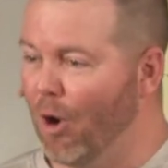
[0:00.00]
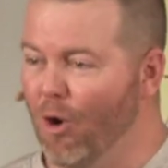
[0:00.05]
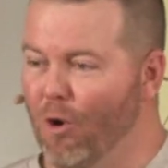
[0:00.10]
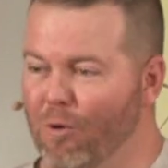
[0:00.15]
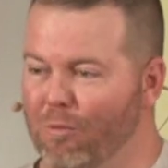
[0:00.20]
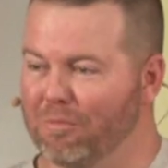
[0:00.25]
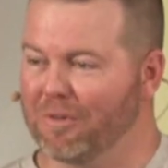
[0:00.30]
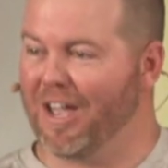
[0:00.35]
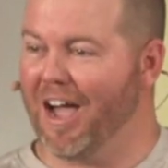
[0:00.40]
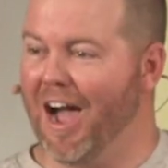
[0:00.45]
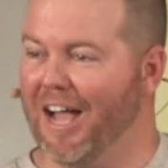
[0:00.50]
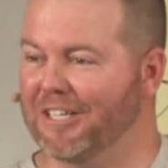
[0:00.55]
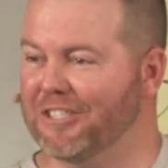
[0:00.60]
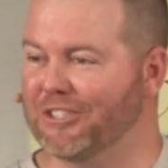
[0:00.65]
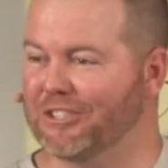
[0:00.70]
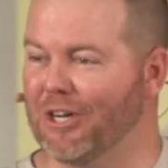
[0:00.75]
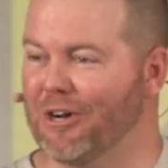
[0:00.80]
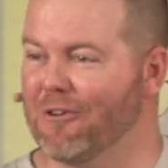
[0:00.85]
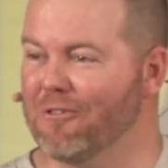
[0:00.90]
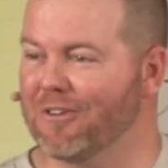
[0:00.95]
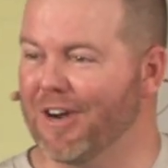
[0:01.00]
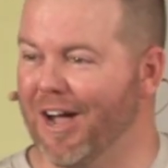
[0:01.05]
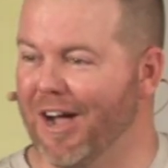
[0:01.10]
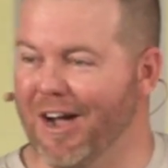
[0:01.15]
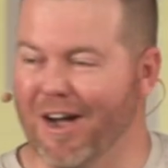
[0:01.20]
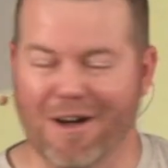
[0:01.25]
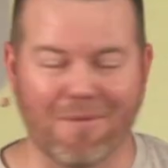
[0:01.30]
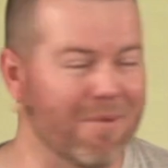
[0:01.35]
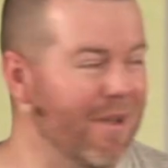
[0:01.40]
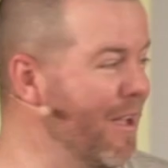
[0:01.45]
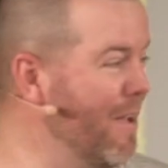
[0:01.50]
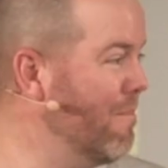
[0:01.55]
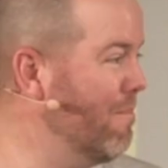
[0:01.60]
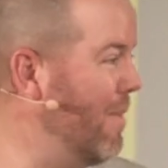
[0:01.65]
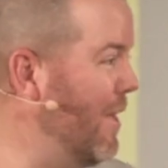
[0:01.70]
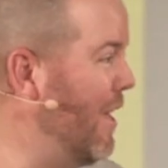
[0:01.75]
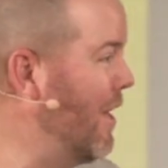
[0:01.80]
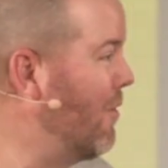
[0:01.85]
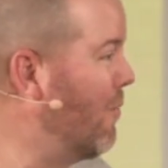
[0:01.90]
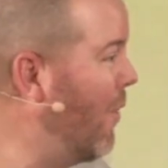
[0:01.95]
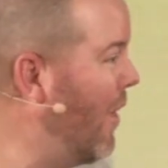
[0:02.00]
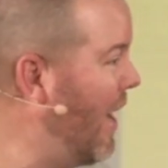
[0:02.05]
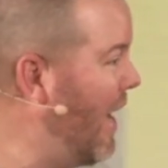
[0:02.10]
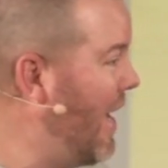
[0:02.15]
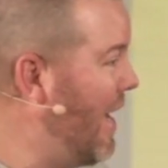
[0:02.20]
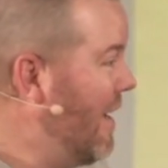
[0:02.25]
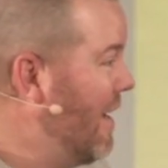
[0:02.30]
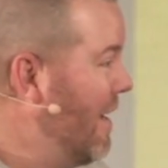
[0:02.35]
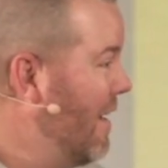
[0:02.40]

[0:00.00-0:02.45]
boom, God showed up, big way.